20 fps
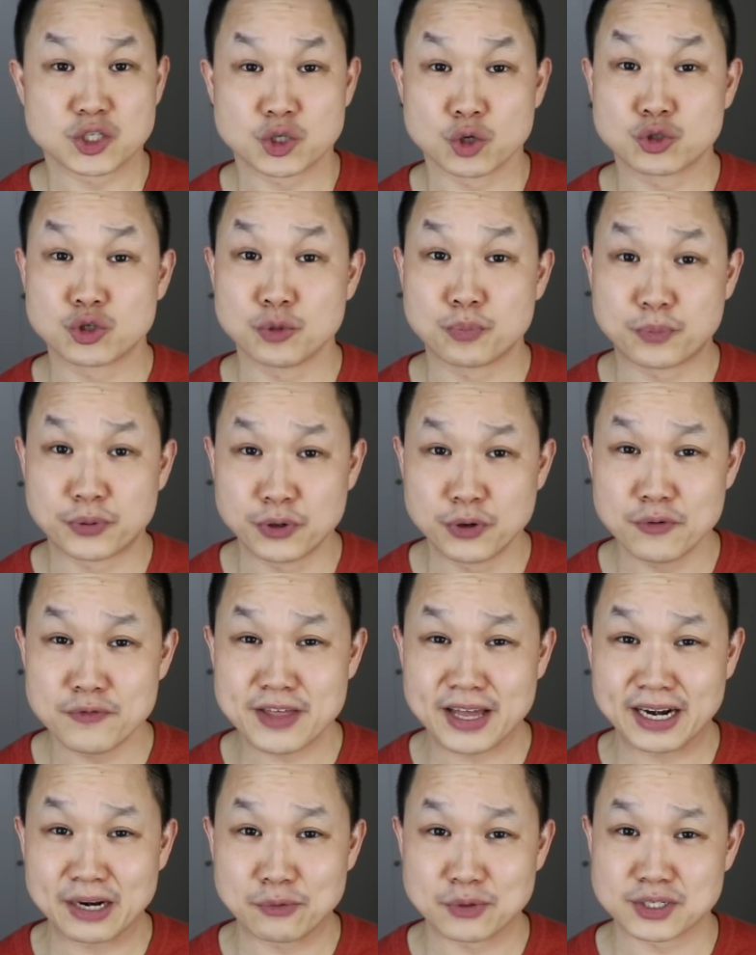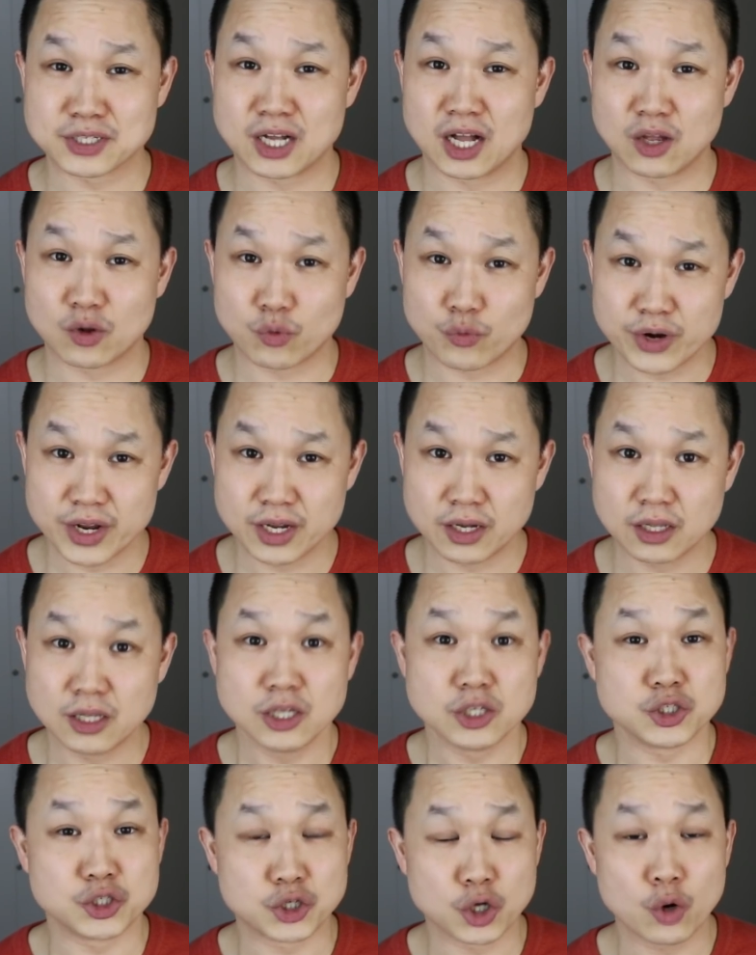So to prove that it was all
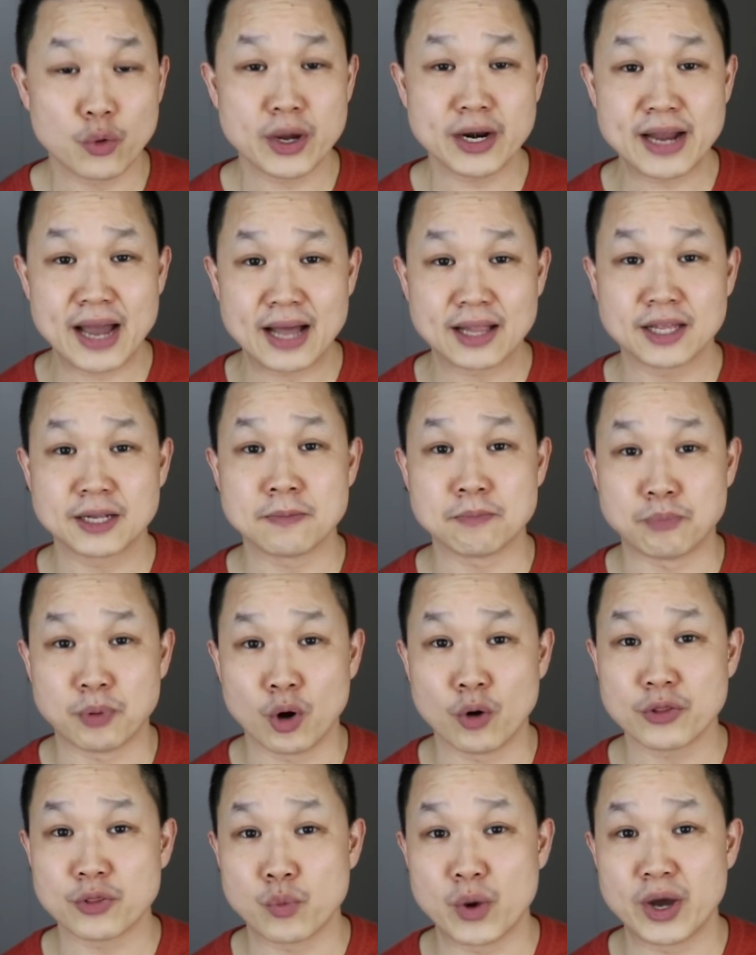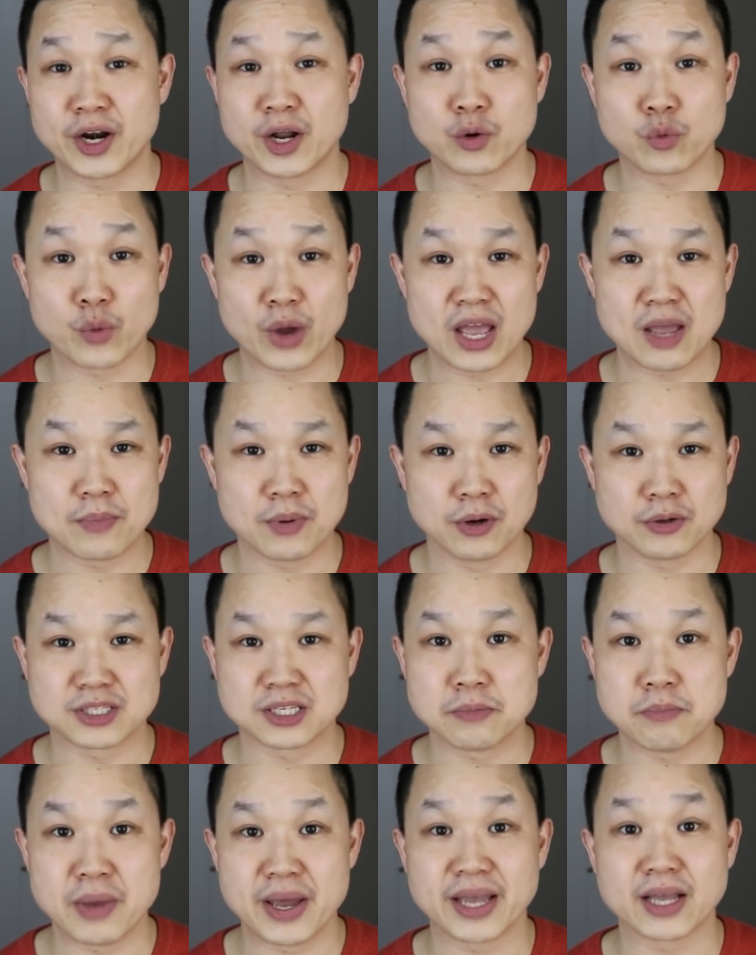real, Zhou and Alan both went on Weibo
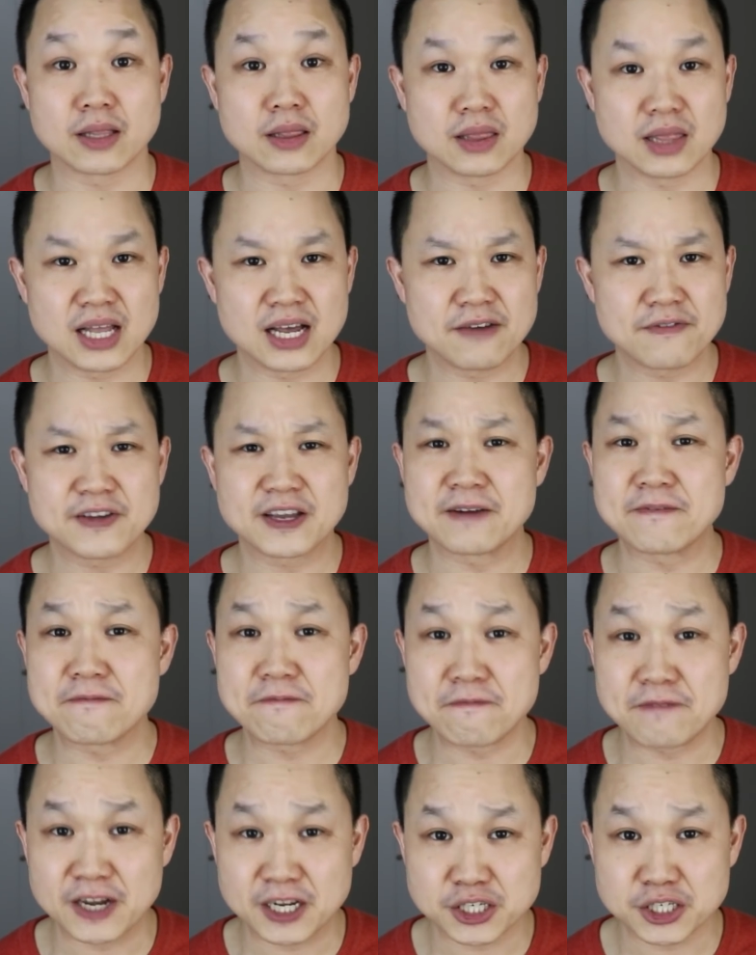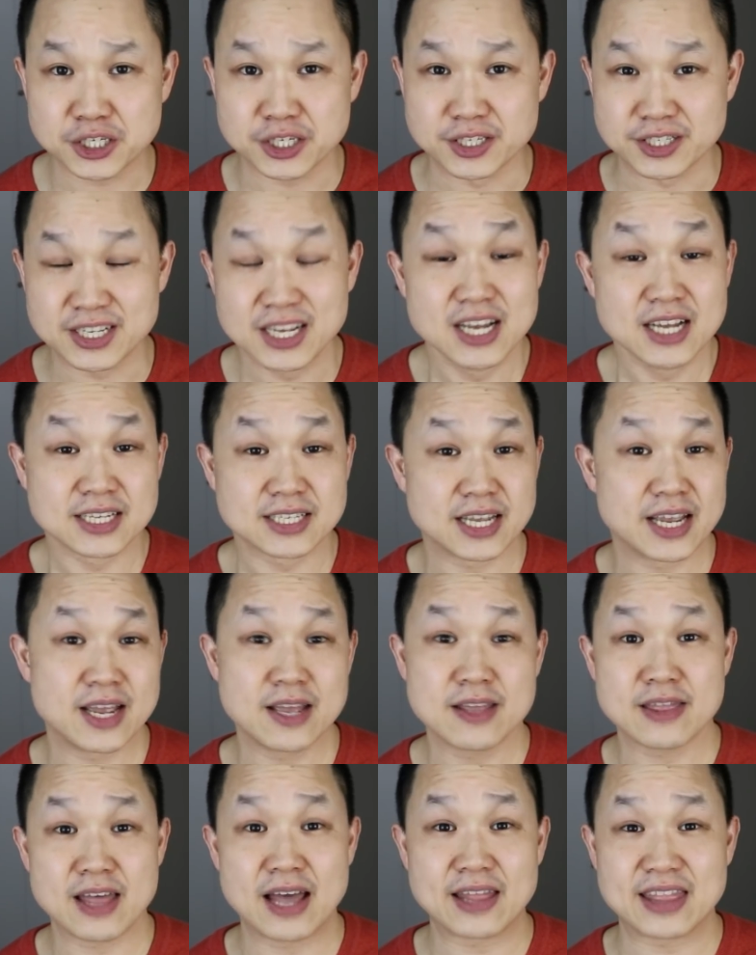to make love confessions,
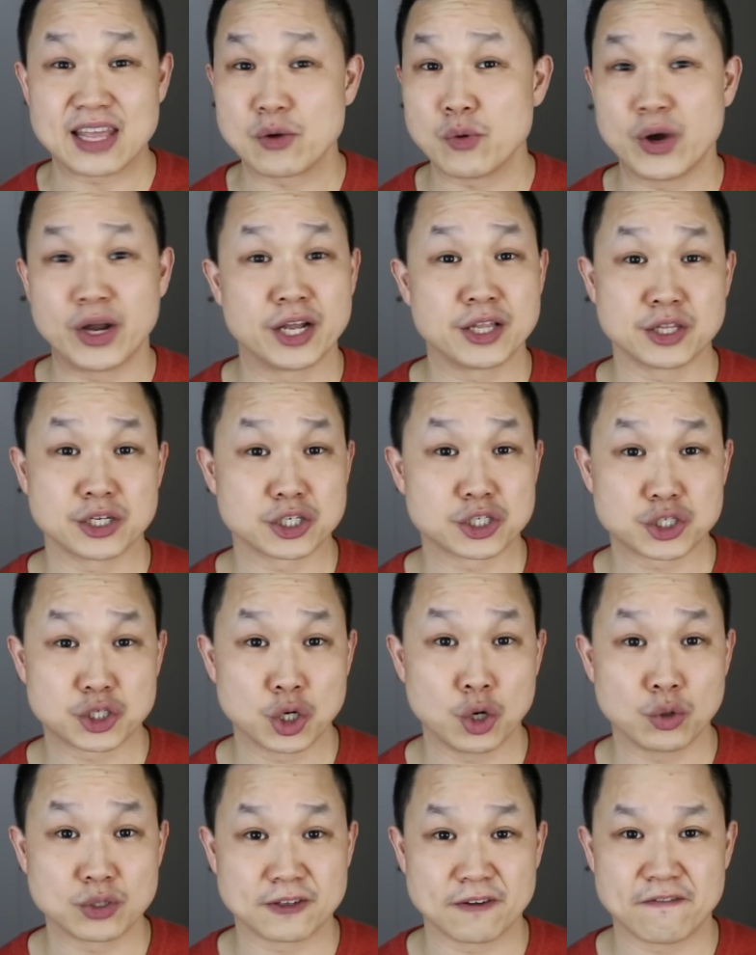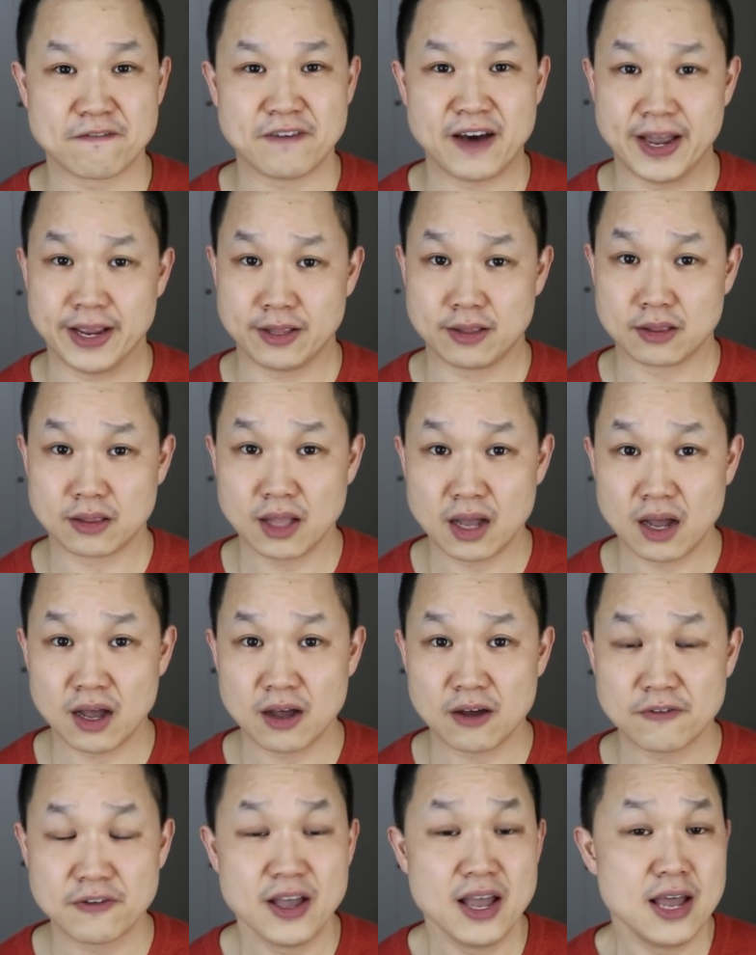saying that they went on the show to find
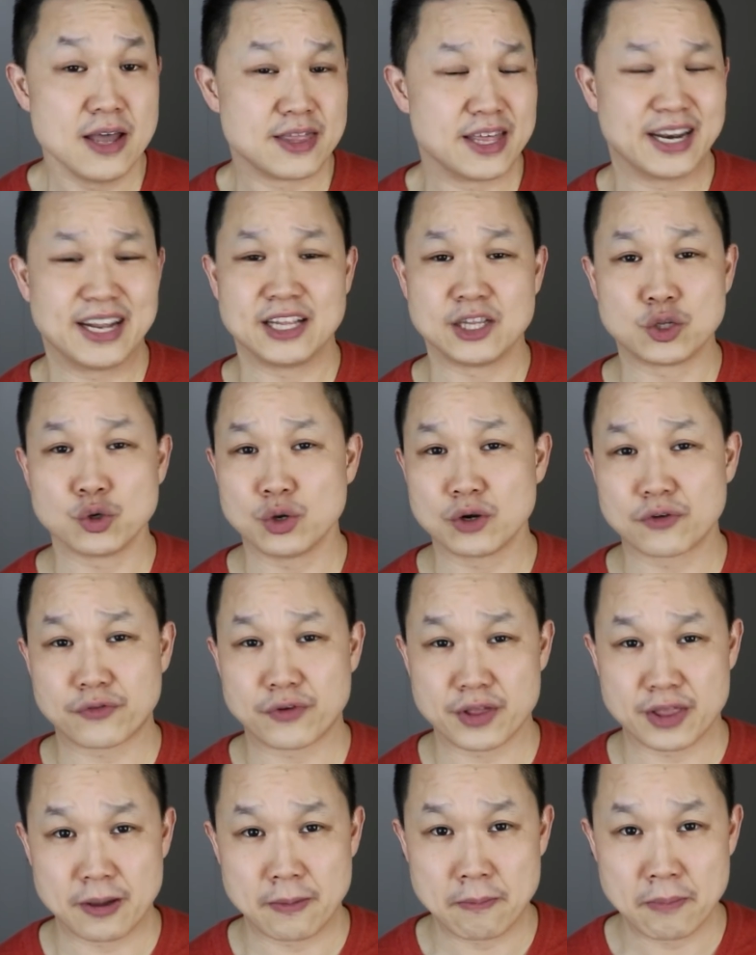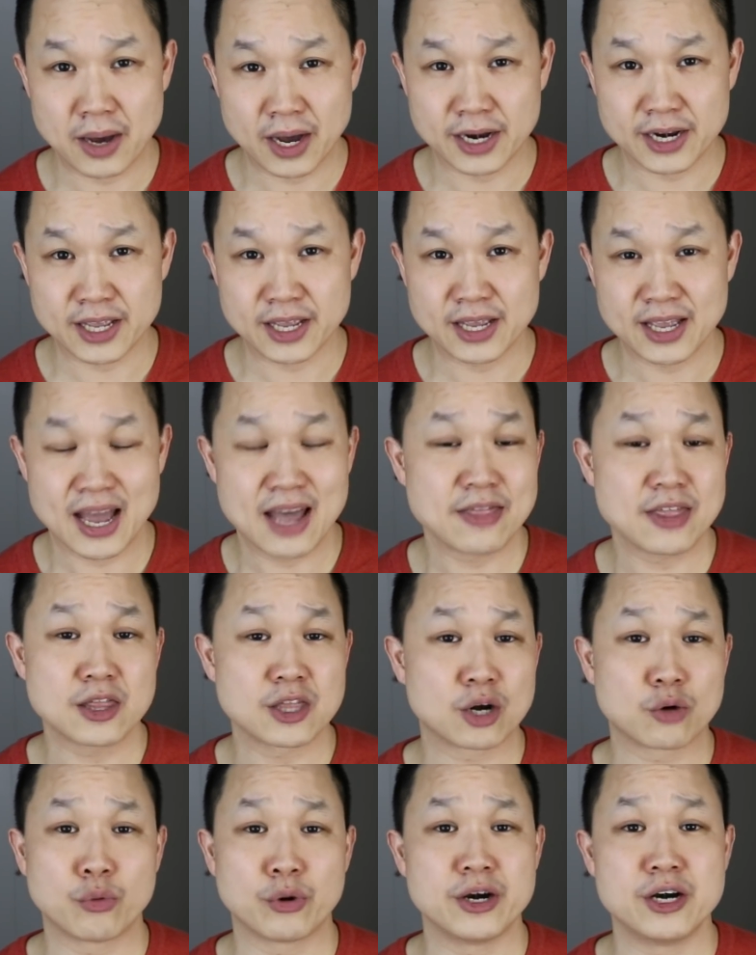love, they didn't do it for the money, and that
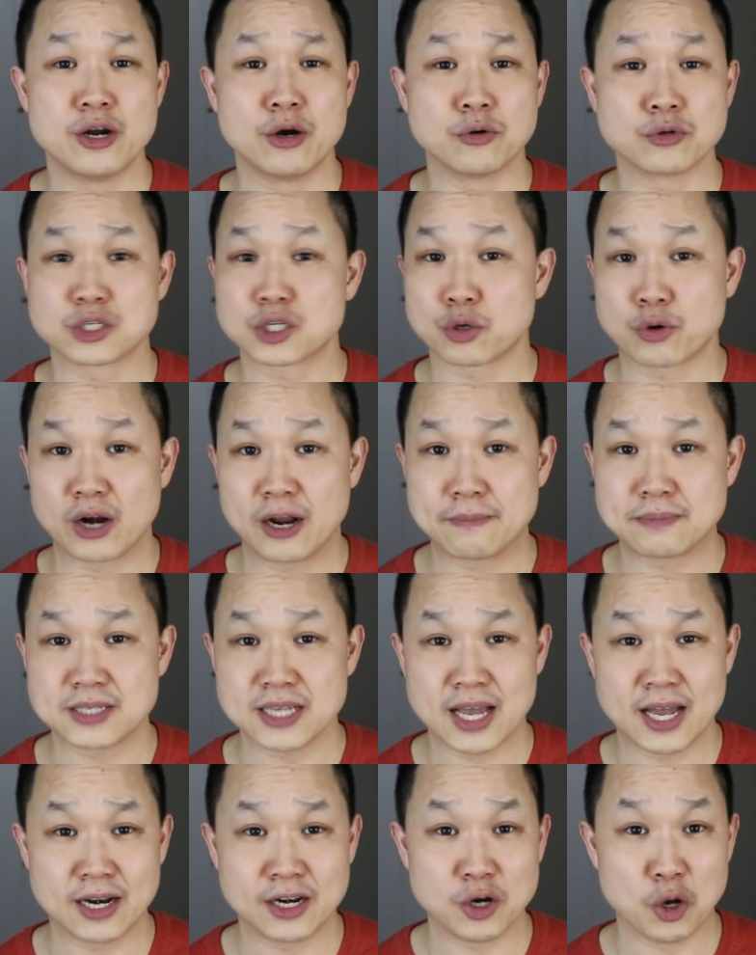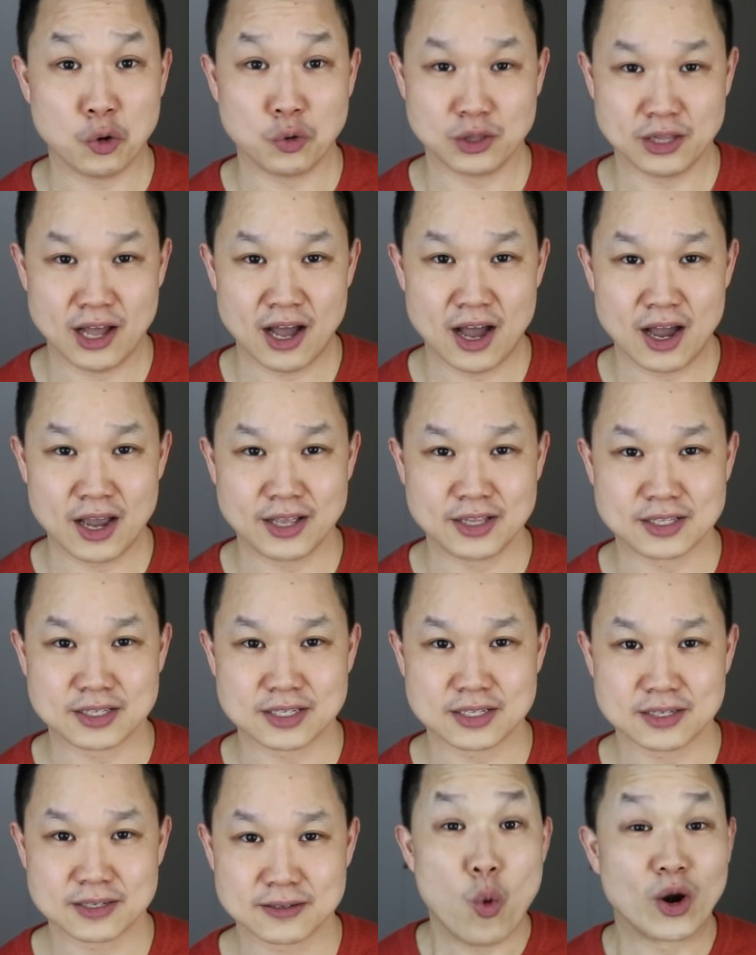there were no scripts and no lines.